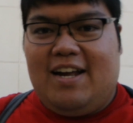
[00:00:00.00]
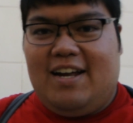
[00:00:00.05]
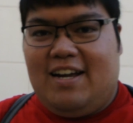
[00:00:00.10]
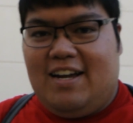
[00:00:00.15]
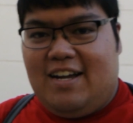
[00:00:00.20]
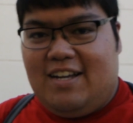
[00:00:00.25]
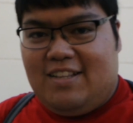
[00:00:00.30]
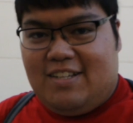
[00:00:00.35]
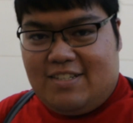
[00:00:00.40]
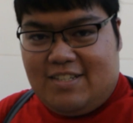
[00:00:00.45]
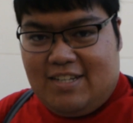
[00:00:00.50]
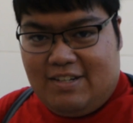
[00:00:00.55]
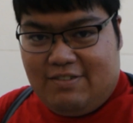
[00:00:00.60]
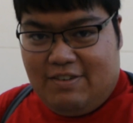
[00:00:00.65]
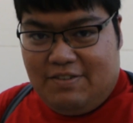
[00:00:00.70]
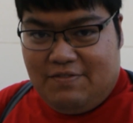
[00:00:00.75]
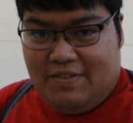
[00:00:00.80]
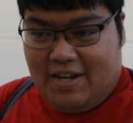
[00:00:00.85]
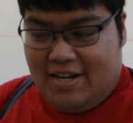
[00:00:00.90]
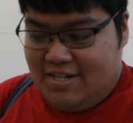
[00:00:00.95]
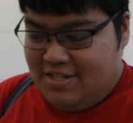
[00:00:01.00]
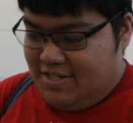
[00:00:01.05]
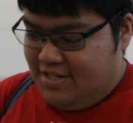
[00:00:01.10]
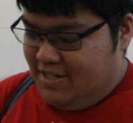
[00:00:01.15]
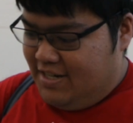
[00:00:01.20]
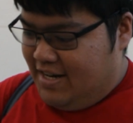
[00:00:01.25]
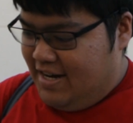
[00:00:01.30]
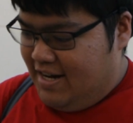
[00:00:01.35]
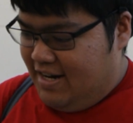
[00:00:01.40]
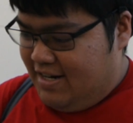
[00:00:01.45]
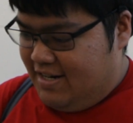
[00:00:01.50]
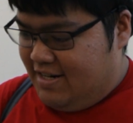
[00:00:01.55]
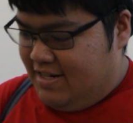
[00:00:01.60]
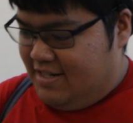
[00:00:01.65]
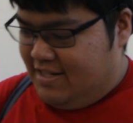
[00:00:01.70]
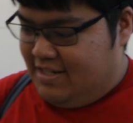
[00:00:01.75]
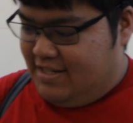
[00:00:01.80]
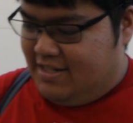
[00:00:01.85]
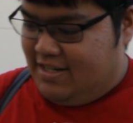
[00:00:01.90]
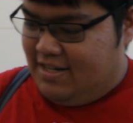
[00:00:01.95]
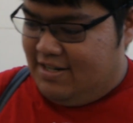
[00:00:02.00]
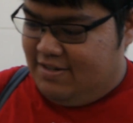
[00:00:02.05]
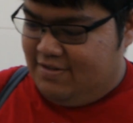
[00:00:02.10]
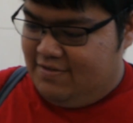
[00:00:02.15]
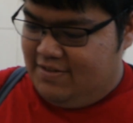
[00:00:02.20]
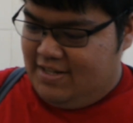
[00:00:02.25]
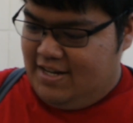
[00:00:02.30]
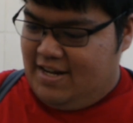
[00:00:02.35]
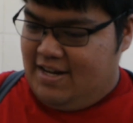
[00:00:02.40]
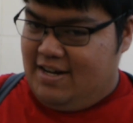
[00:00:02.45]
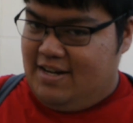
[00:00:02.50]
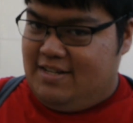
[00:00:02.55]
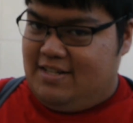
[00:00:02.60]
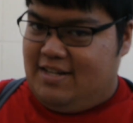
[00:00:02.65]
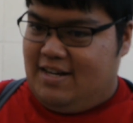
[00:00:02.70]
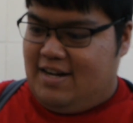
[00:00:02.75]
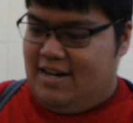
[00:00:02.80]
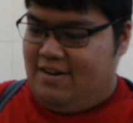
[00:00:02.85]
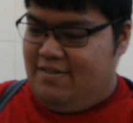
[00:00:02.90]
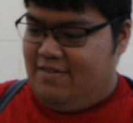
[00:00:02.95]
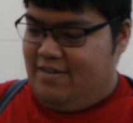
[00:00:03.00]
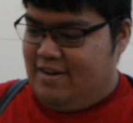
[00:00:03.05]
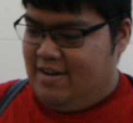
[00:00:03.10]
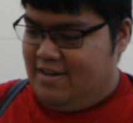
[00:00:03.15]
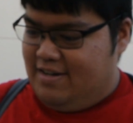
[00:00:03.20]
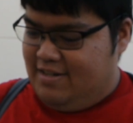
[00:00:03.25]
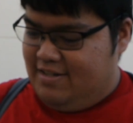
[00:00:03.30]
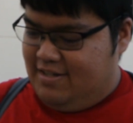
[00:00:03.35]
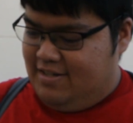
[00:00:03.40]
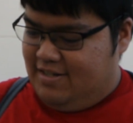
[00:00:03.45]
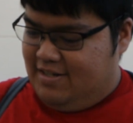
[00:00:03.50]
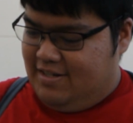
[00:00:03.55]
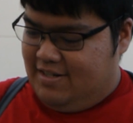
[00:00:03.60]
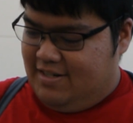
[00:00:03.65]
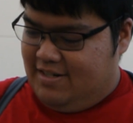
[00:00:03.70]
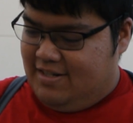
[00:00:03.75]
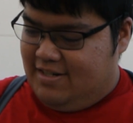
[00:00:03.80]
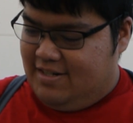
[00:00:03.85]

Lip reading: And it looks like we managed to get ourselves a Tyranitar.